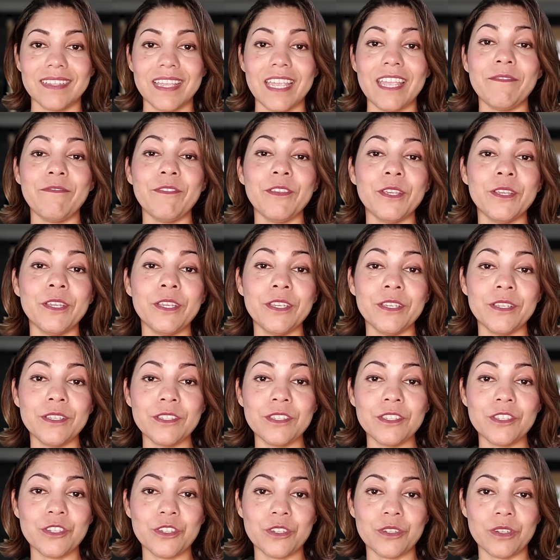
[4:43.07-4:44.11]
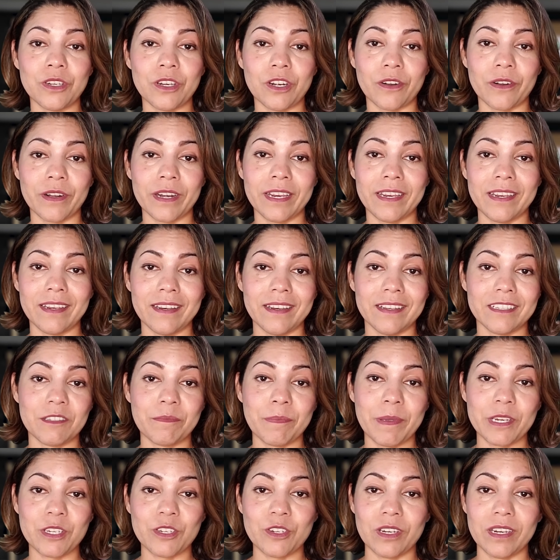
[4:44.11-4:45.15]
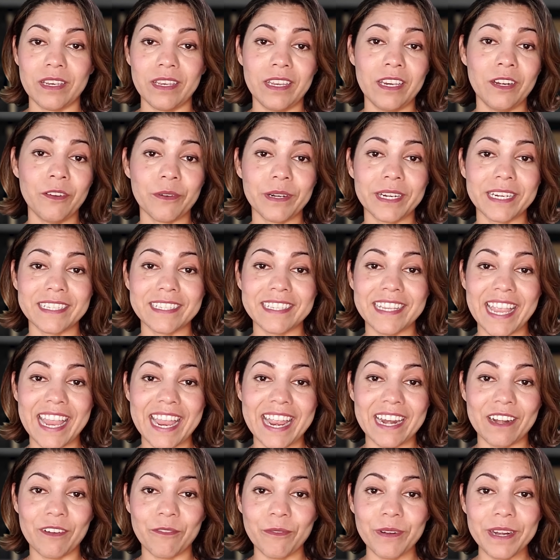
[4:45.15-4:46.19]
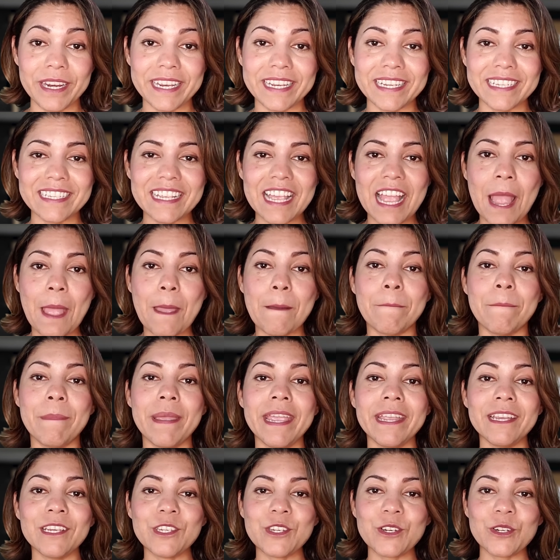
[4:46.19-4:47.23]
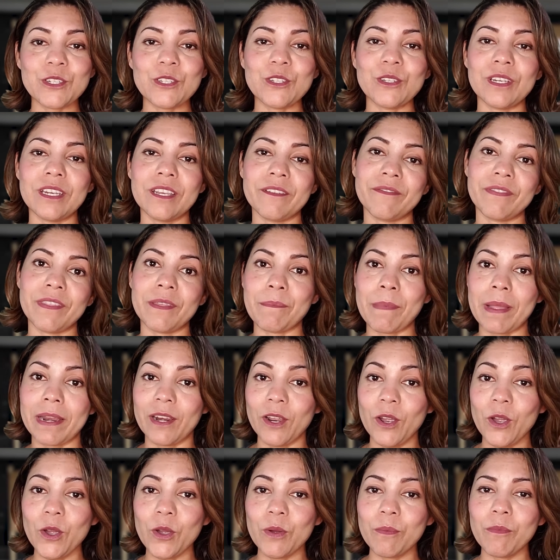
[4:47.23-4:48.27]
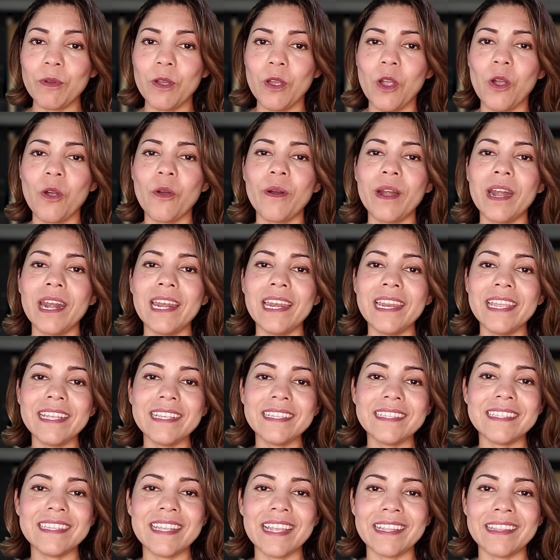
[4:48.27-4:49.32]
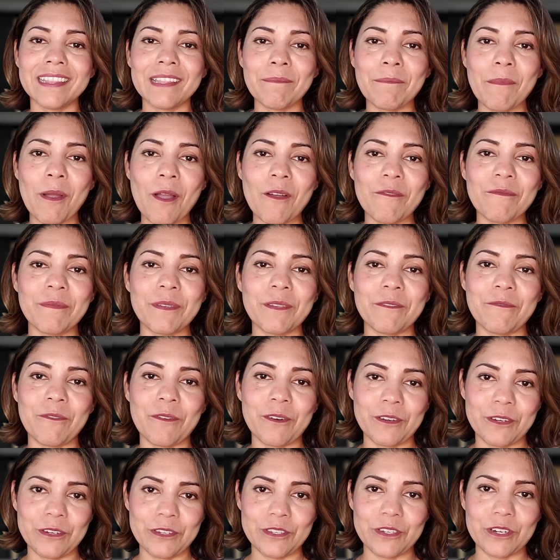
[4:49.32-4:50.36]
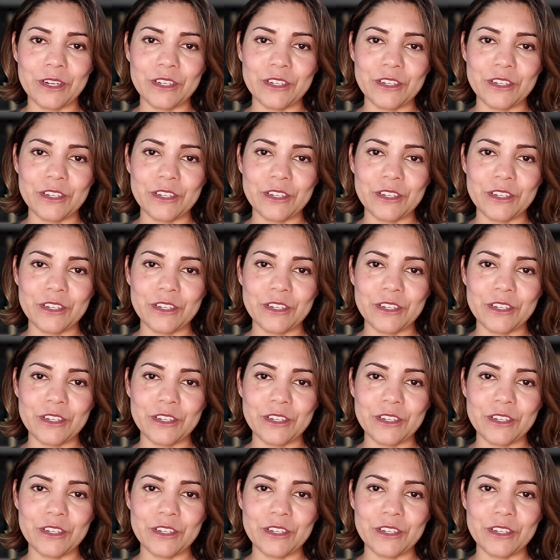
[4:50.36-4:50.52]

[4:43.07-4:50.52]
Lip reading: If you use jewelry, especially earrings and rings, make sure to leave them at home or at least take them off before you start